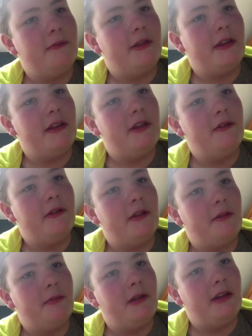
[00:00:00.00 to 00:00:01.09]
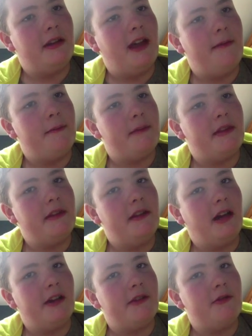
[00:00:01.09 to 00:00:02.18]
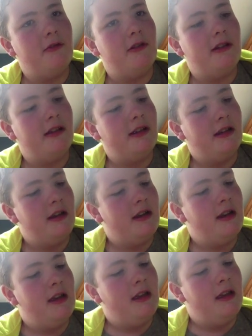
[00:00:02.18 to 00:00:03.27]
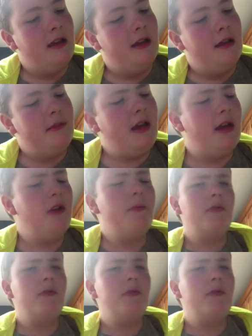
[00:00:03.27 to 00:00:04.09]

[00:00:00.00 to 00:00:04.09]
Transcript: but in the new one, they're planning to have him still in high school. But yeah, I hope